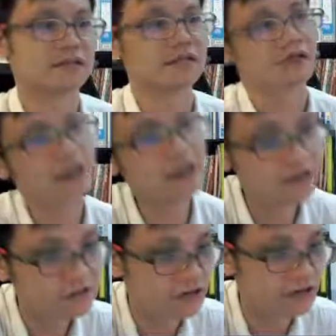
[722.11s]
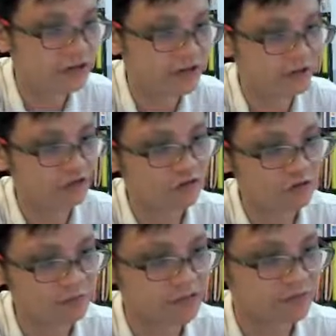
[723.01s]
Okay, so you have two
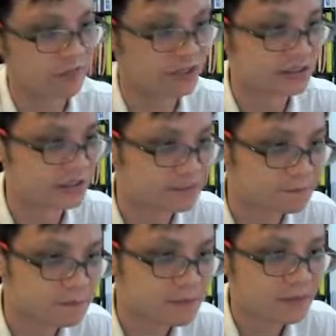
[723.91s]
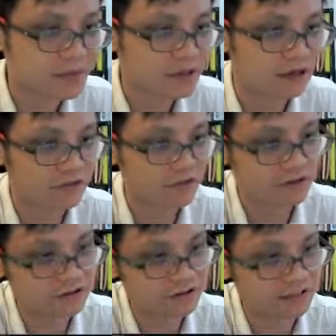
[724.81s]
blood pressure. Of
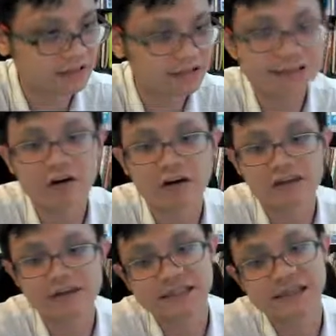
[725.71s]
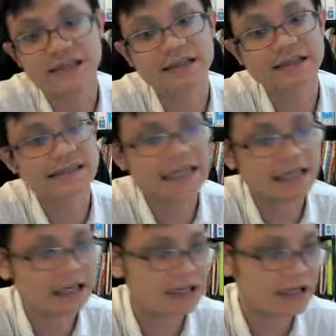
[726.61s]
course, this is
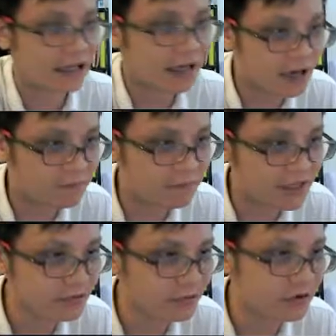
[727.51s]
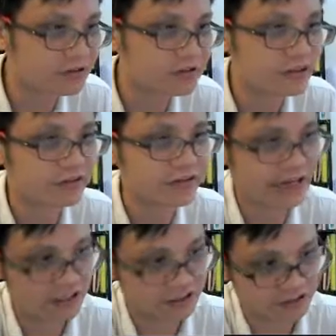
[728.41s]
involuntary
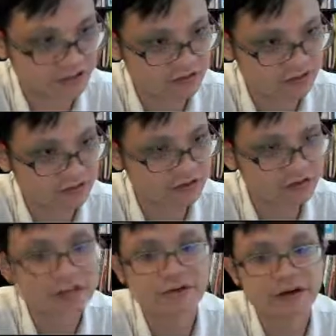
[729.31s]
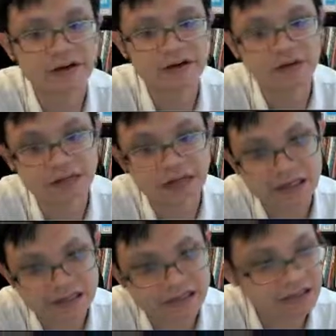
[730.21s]
action. So it's very good lah.
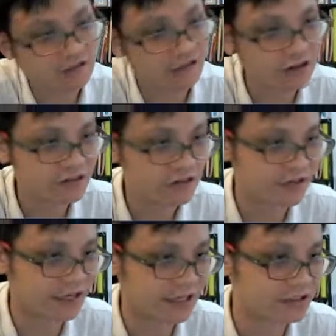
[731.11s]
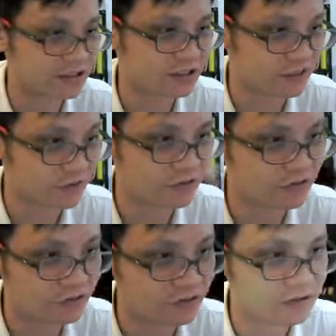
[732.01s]
It's an involuntary action. If you
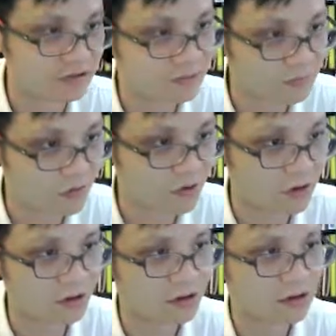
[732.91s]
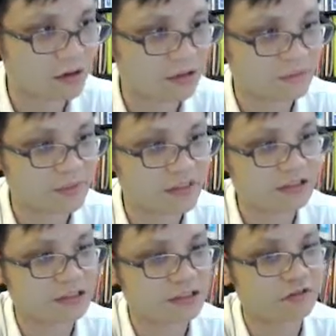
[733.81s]
learn more, means
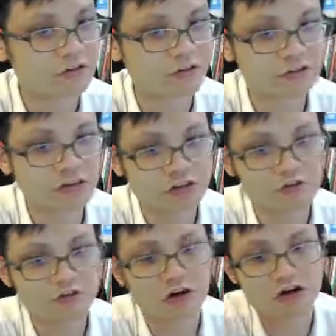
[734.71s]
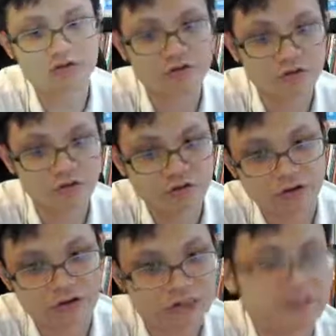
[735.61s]
you no need to control
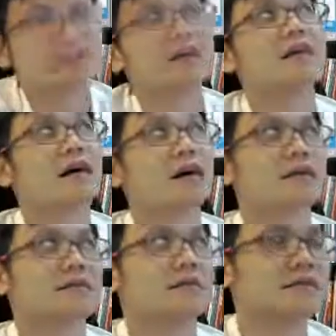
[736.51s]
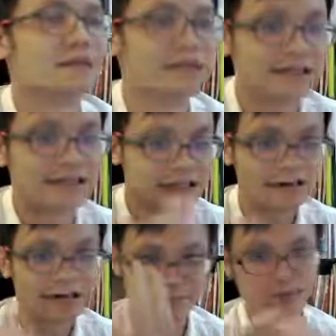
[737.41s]
yourself. You said like now
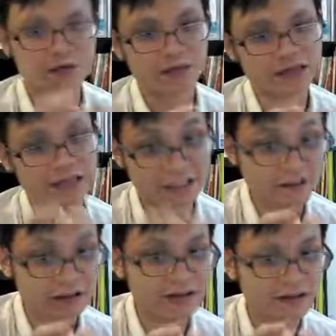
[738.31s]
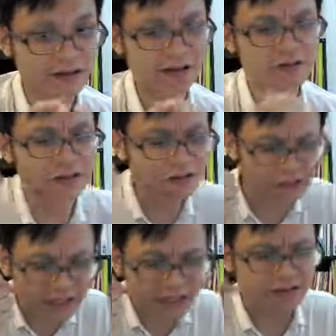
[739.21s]
I'm talking and you are learning. You need to think.